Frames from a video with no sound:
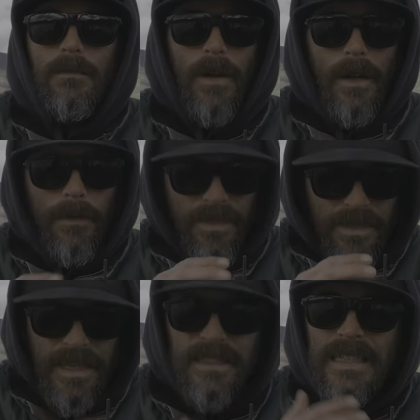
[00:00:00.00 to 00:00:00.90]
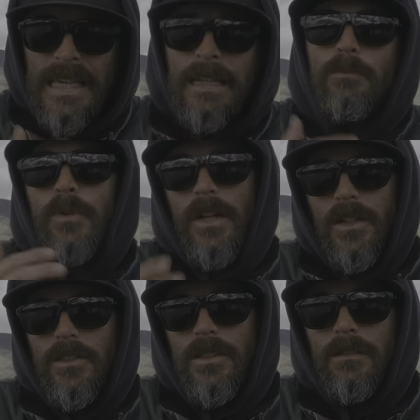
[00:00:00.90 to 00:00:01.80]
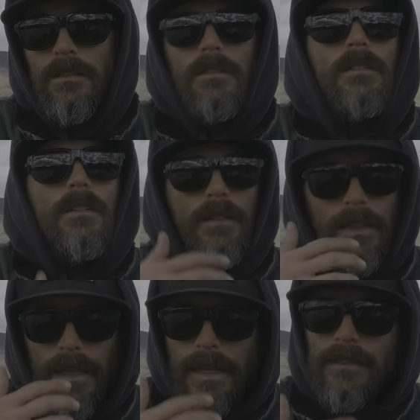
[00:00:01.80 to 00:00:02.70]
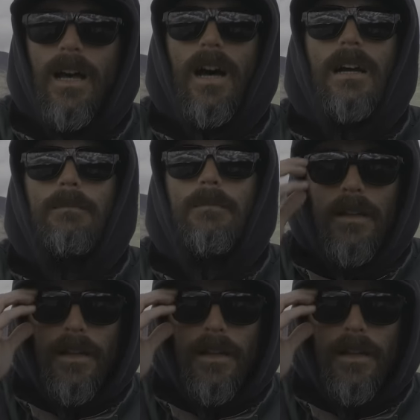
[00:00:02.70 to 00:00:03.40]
But things in production, they take time.